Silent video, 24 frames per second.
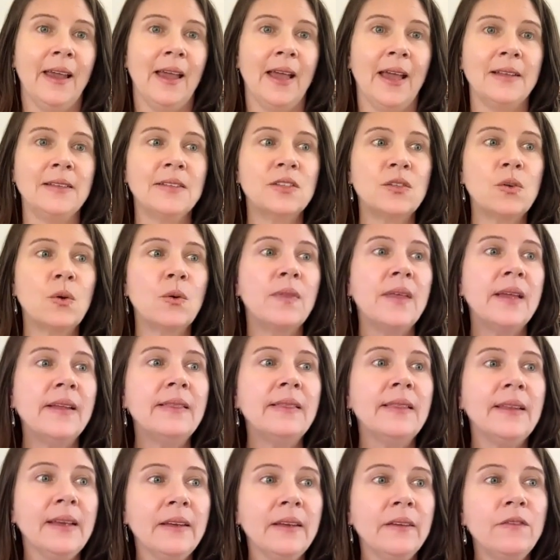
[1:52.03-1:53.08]
And so they
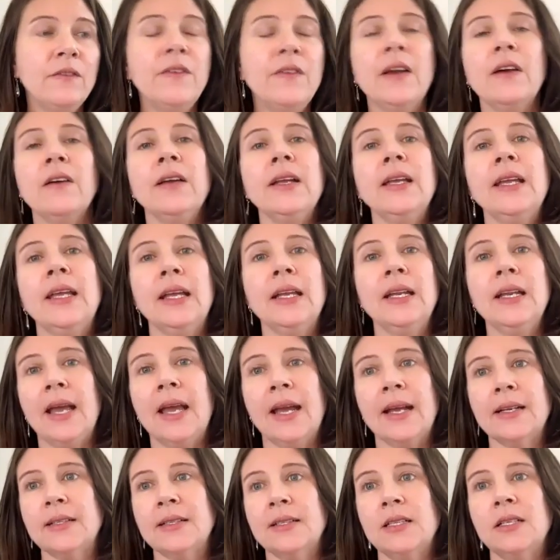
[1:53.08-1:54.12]
live very
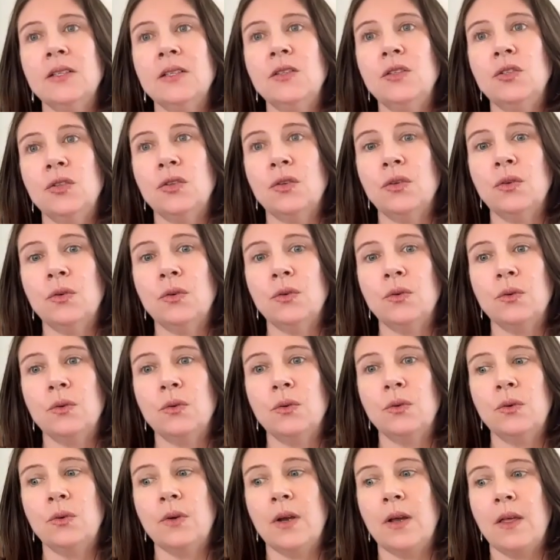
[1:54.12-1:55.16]
connected
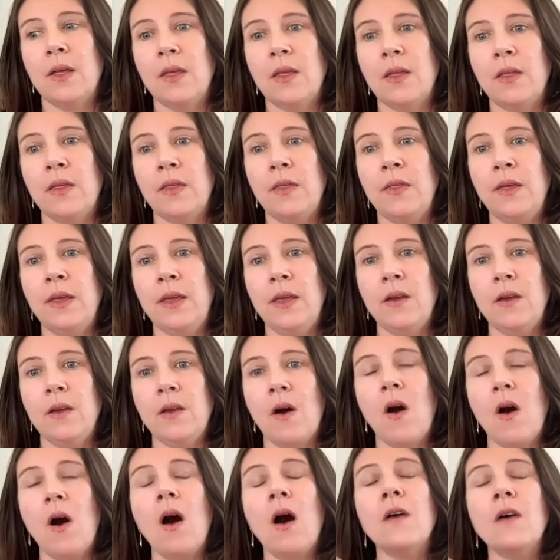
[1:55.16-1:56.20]
to the
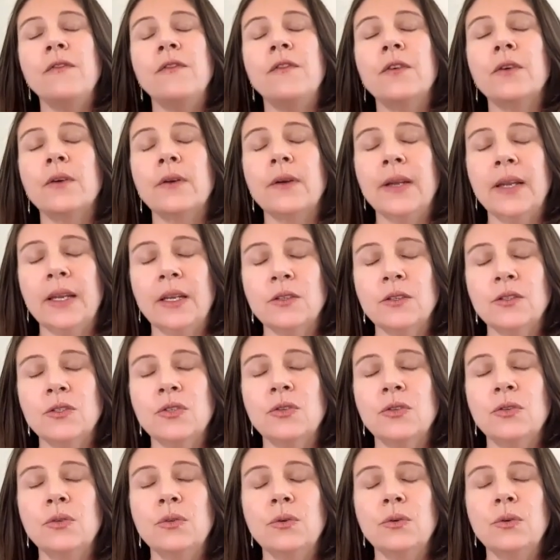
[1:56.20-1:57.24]
offering
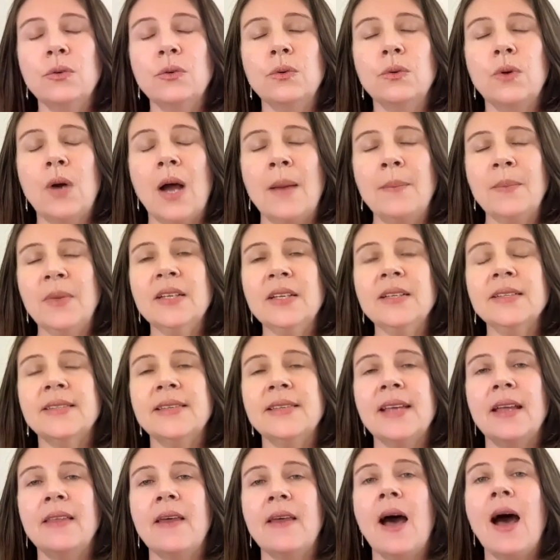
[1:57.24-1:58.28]
to, I'm going to
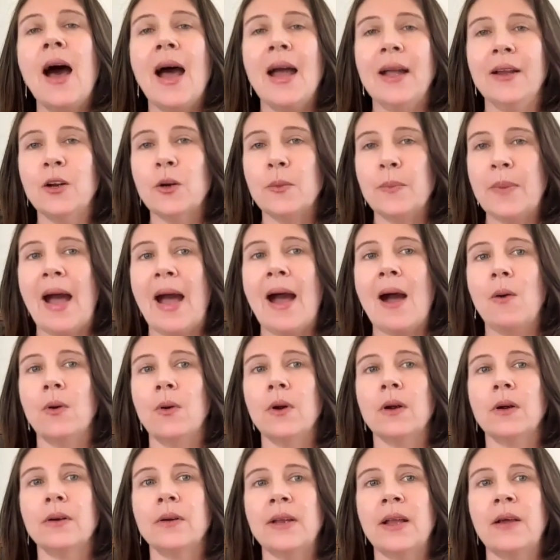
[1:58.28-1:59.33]
say, the higher
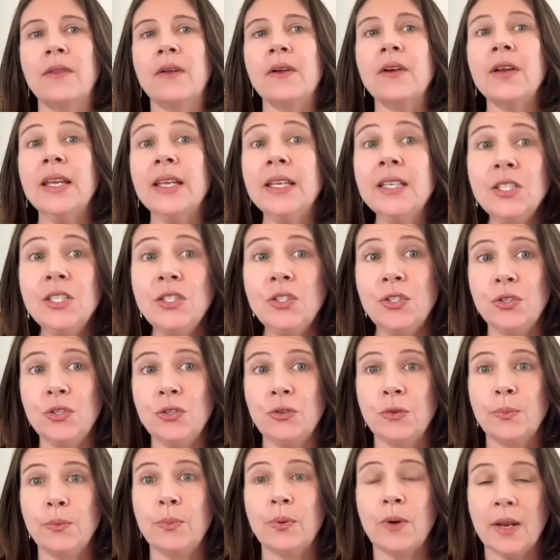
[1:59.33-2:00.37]
power. Now, they're
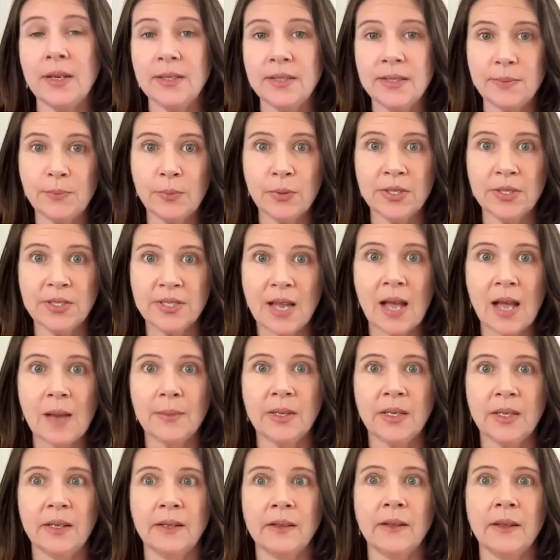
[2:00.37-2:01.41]
Hindu
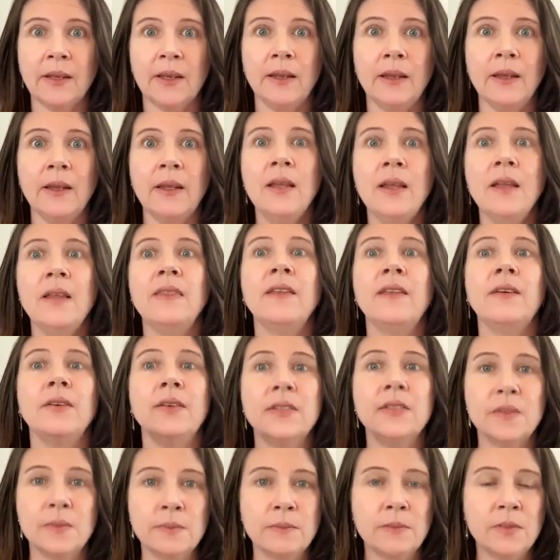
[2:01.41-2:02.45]
predominantly. There is